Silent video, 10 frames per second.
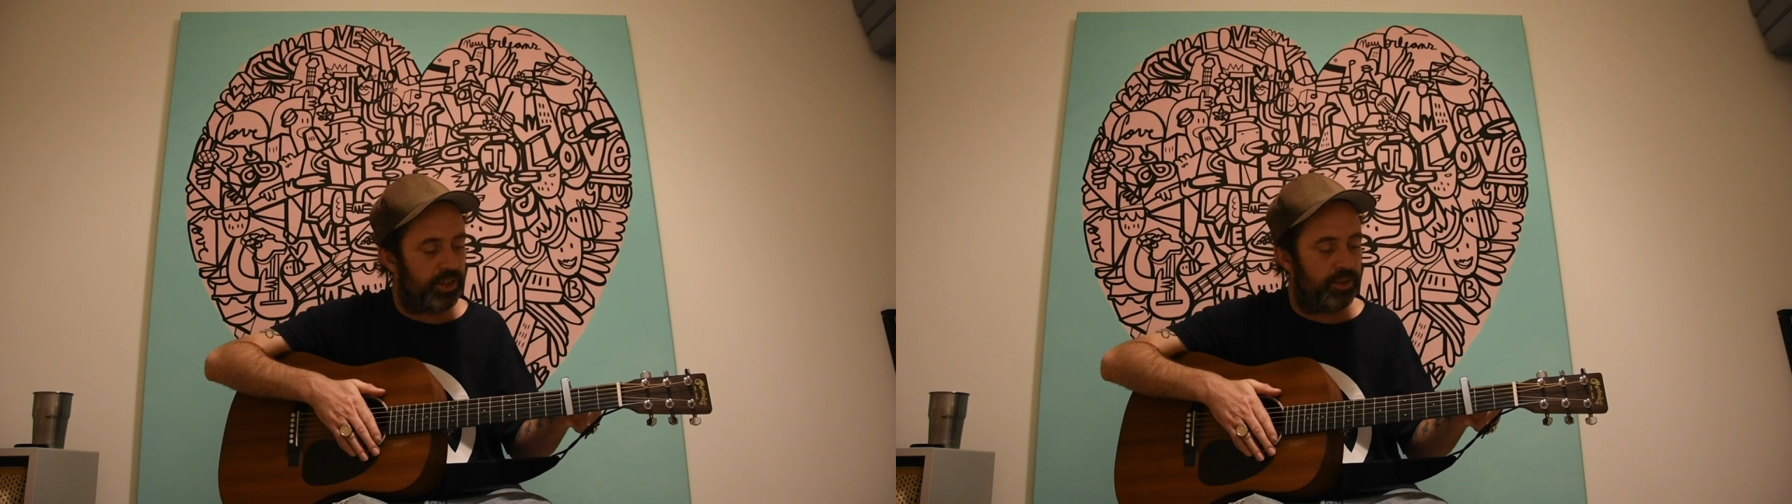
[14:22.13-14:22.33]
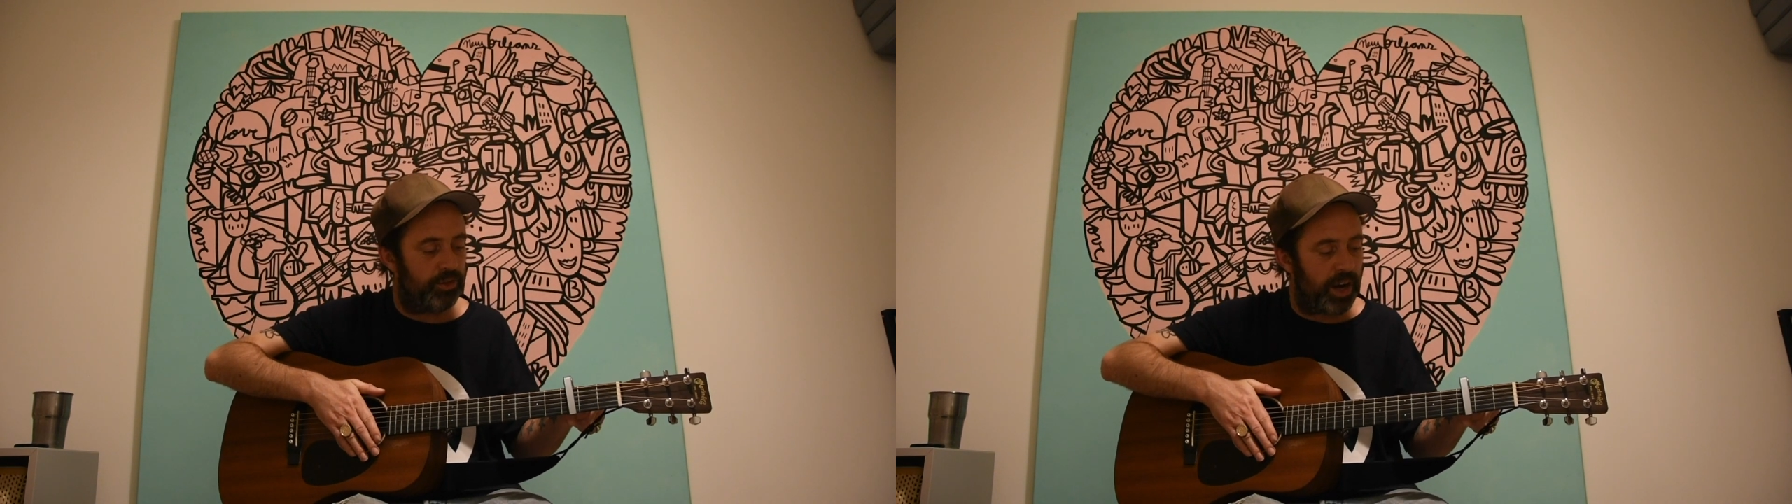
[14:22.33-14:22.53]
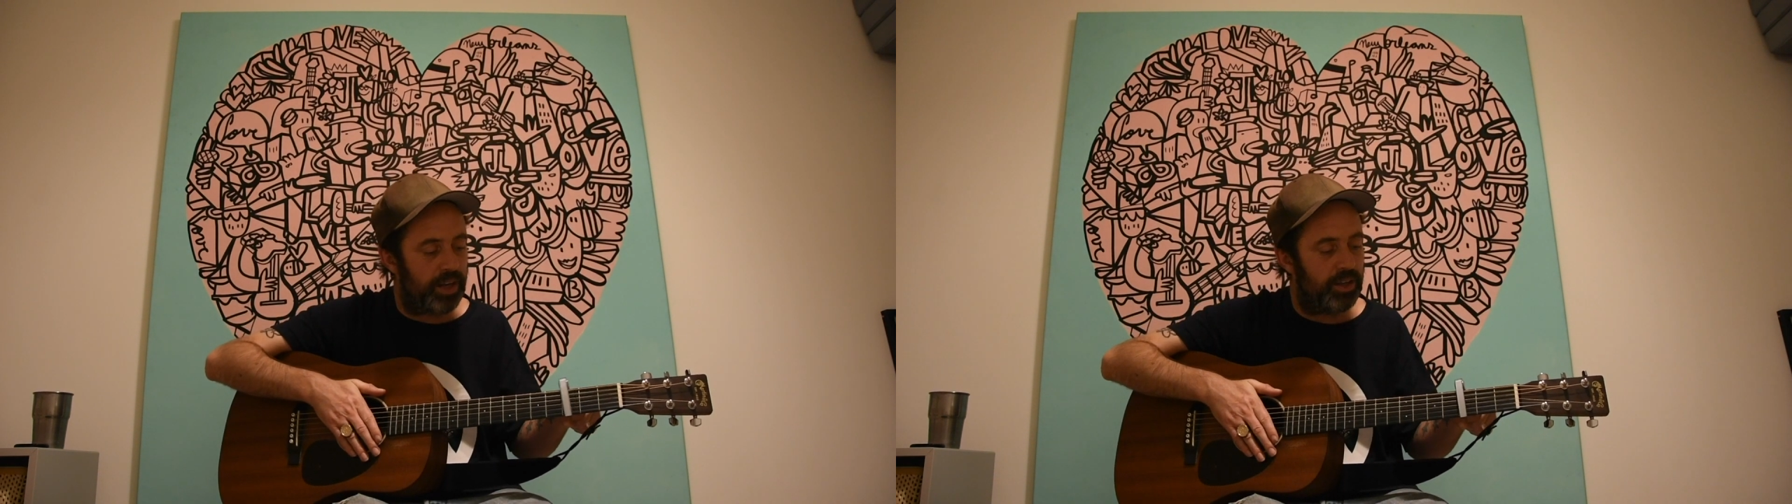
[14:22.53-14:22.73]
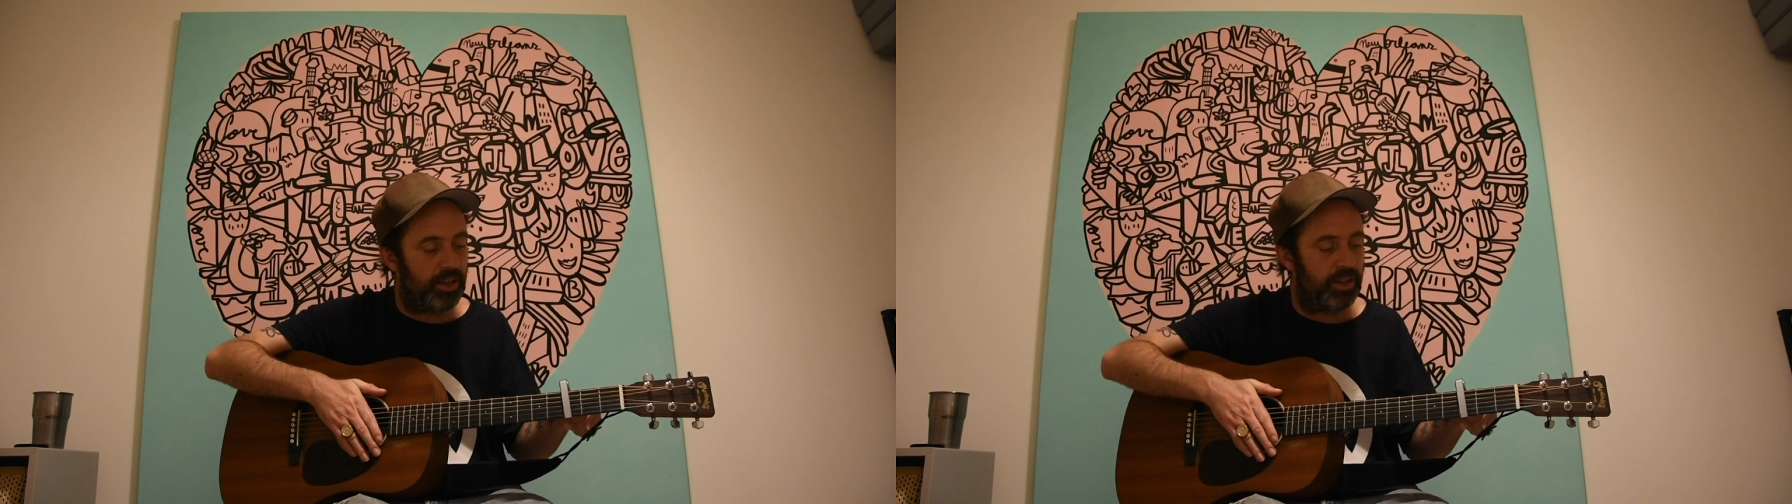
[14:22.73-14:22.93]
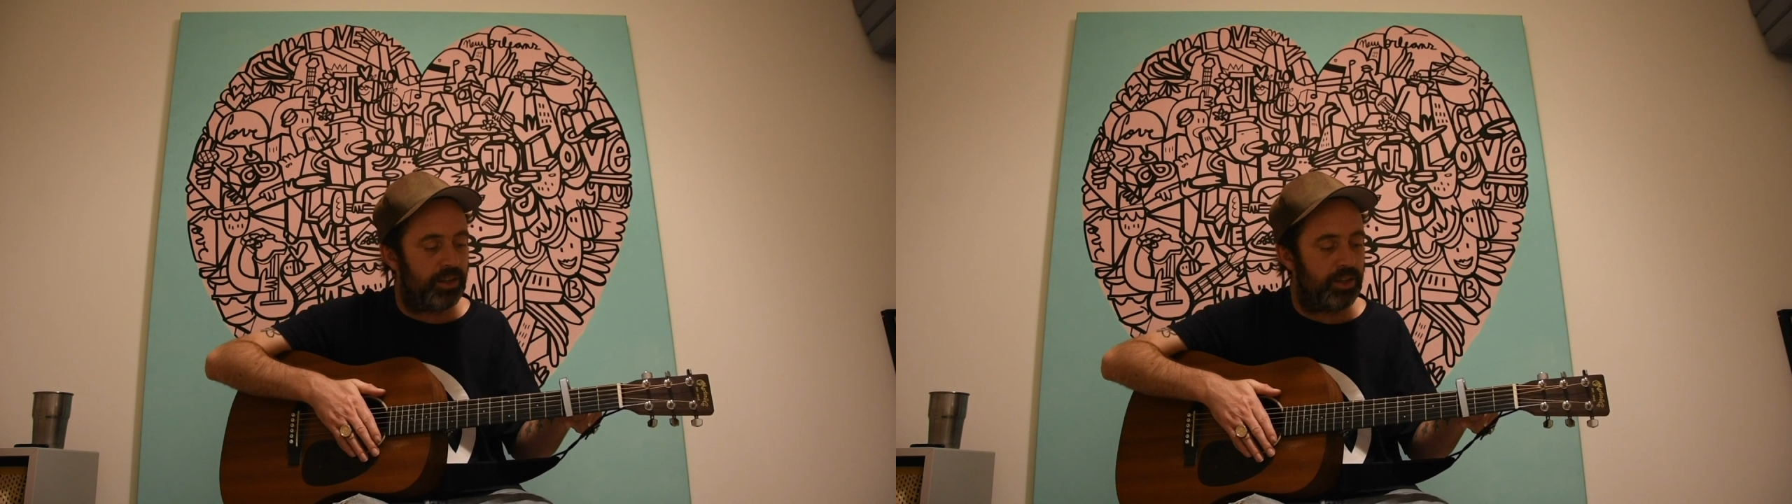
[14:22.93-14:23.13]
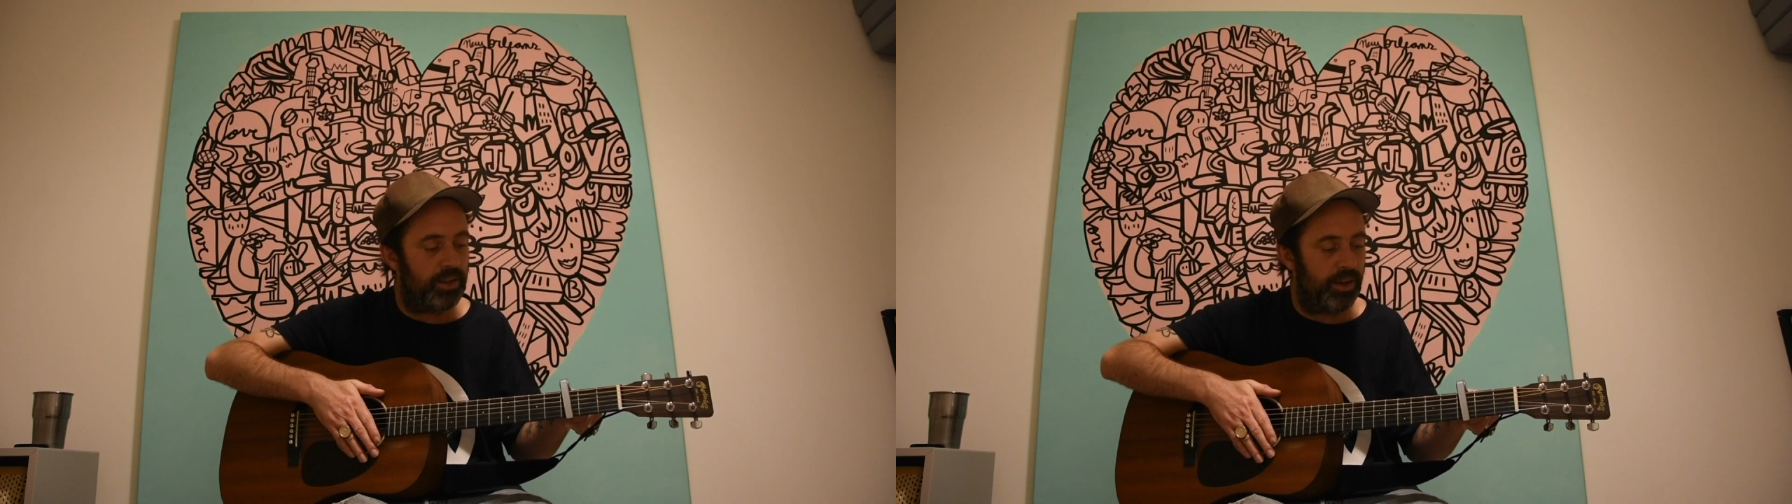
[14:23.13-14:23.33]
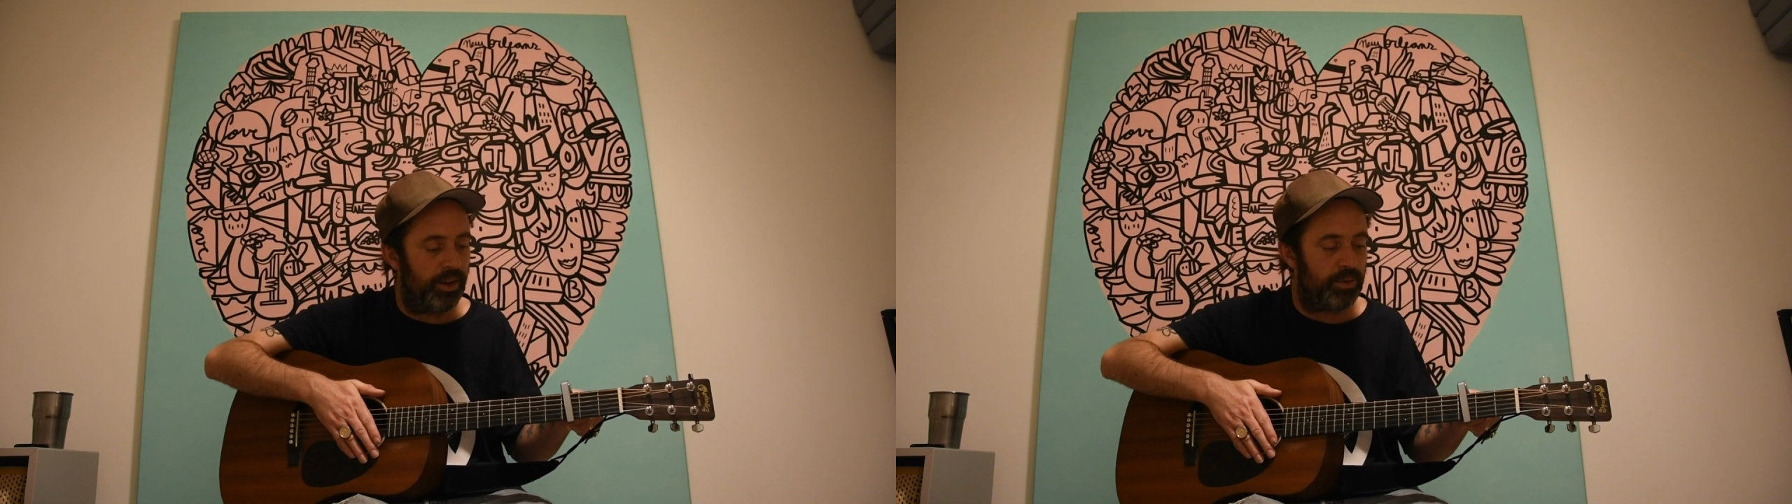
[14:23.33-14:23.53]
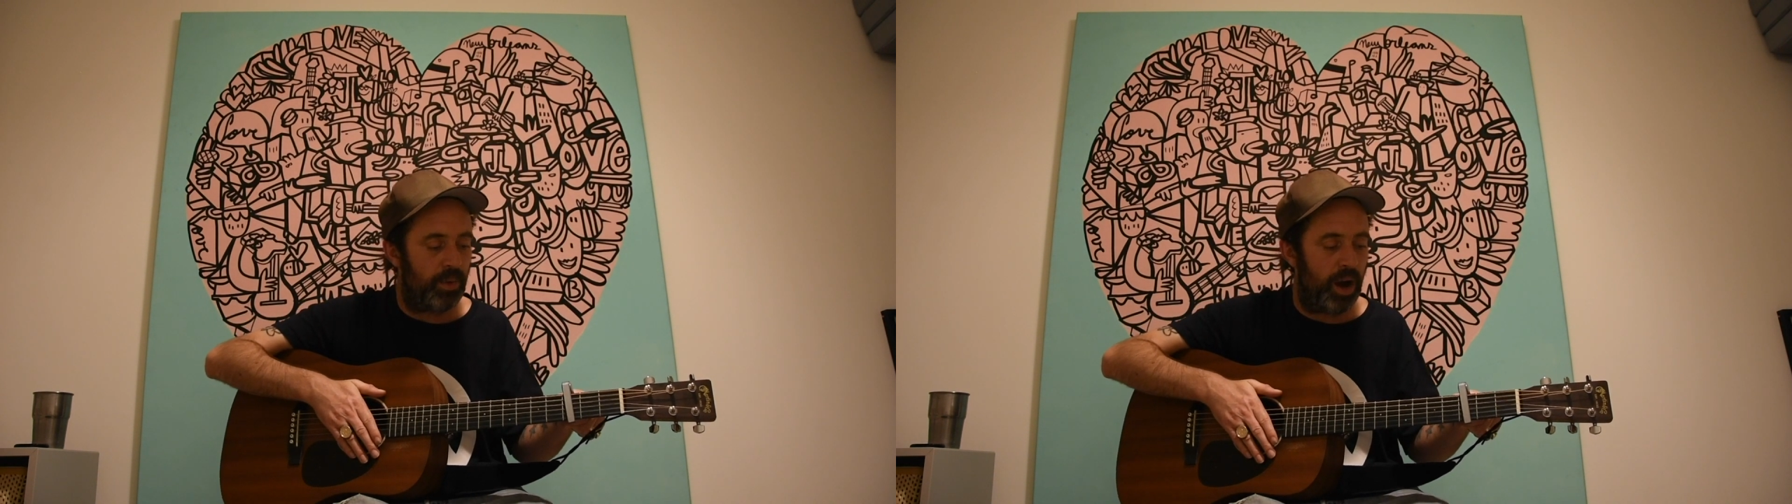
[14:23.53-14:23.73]
strangers
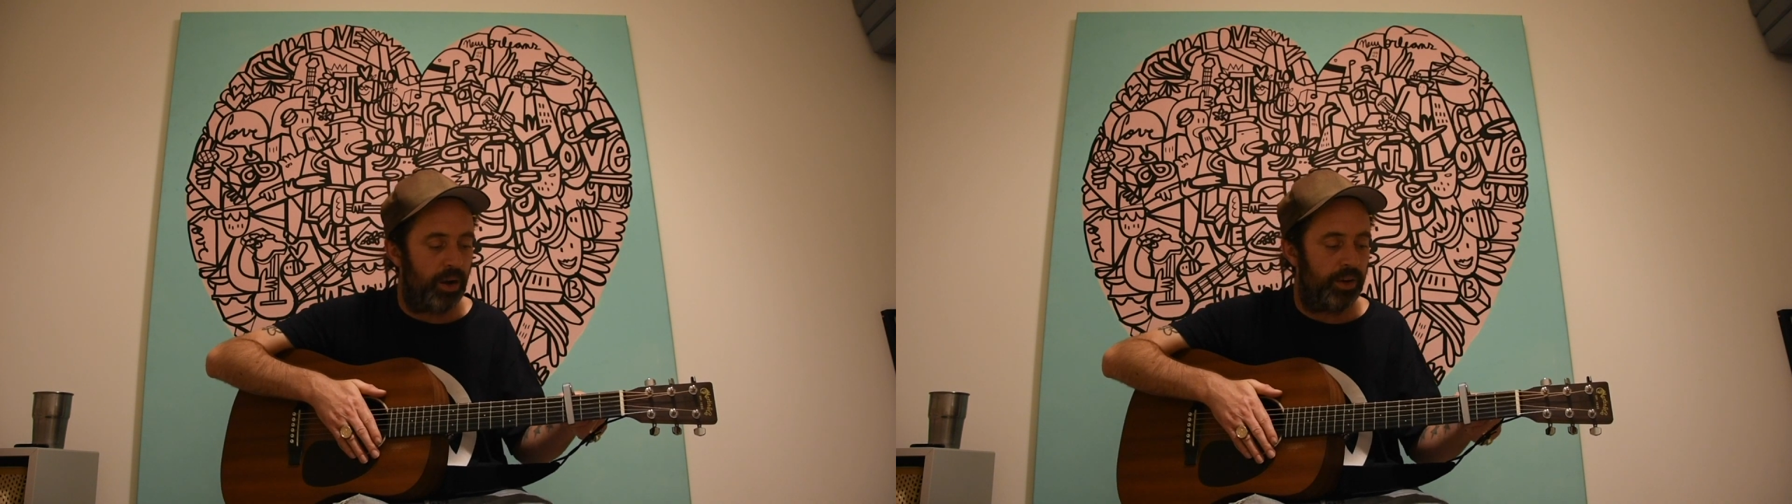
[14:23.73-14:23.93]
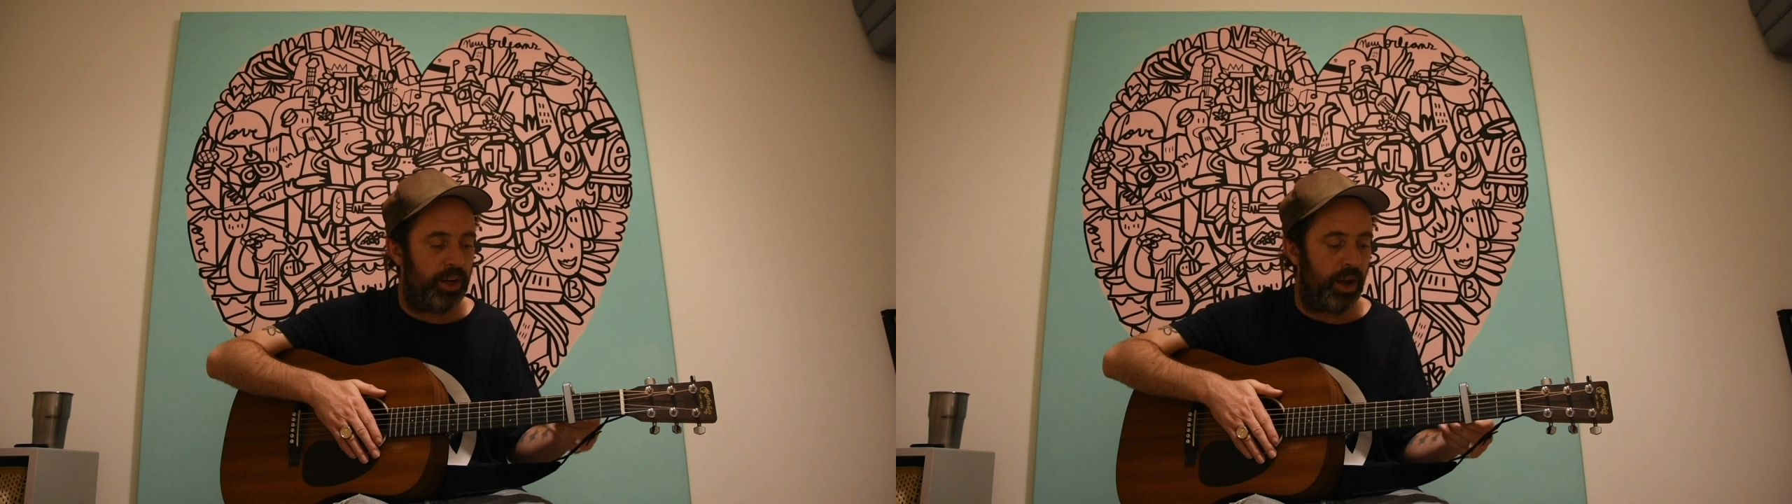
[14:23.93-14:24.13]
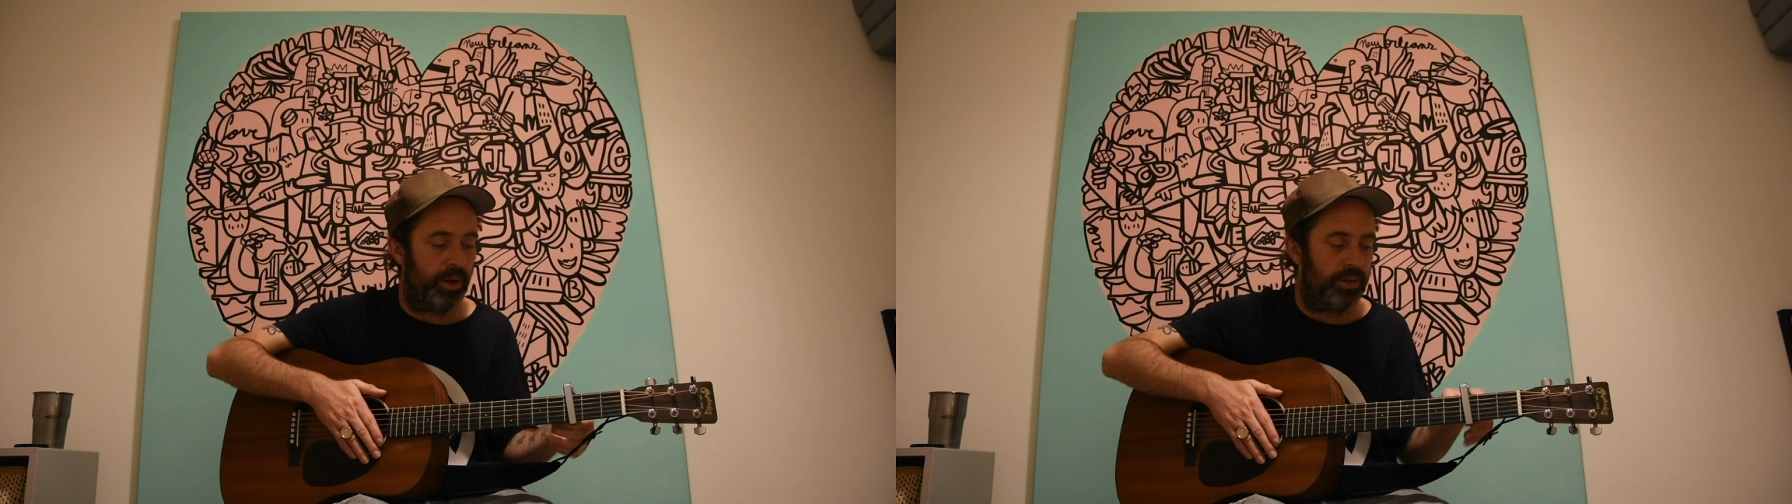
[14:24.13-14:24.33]
as well, you know,